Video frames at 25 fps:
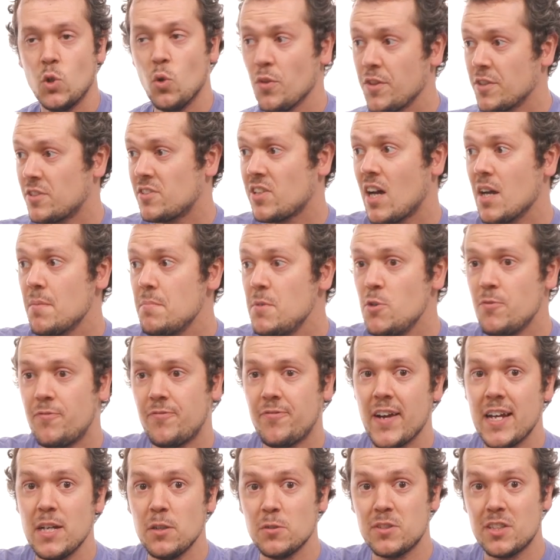All the time you
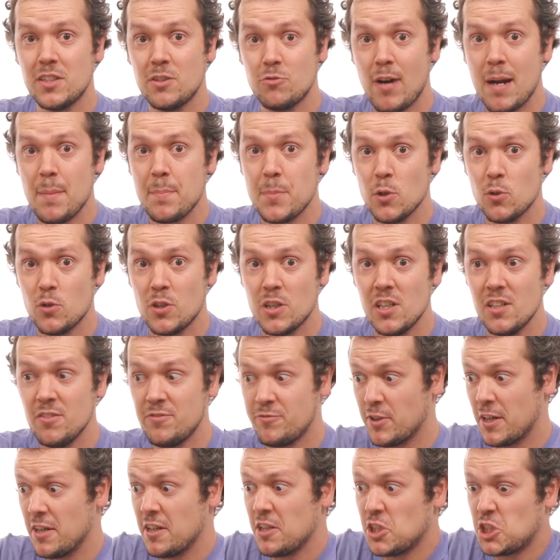fail to grab your
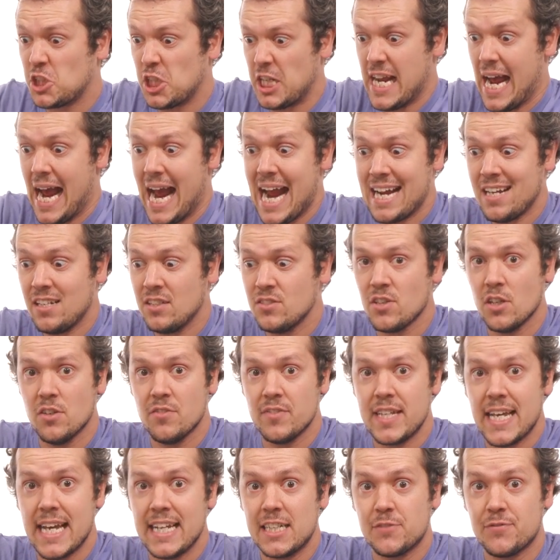girlfriend as she hangs
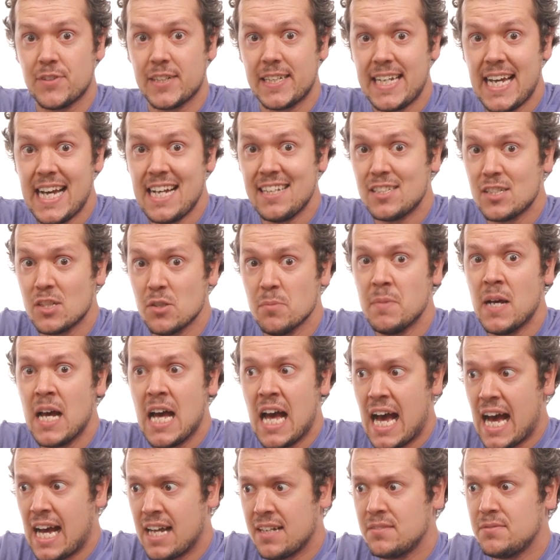over the edge of a chasm
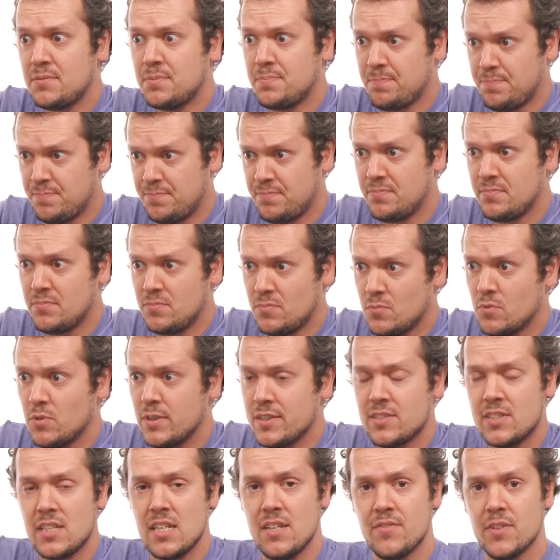and
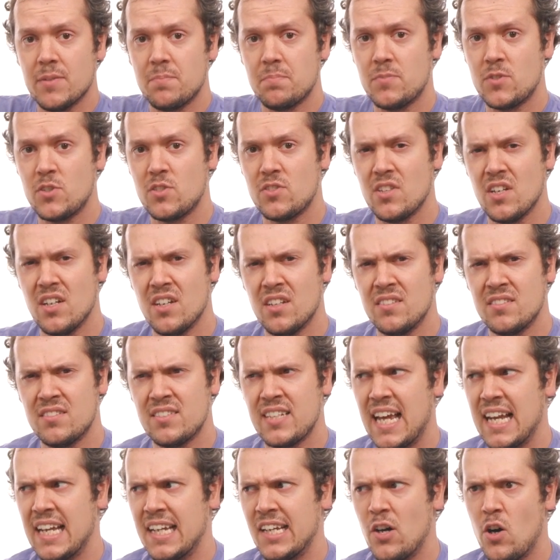receive a stern
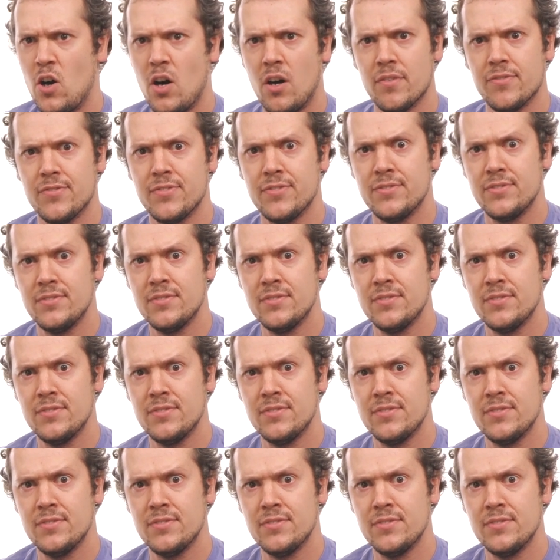telling off.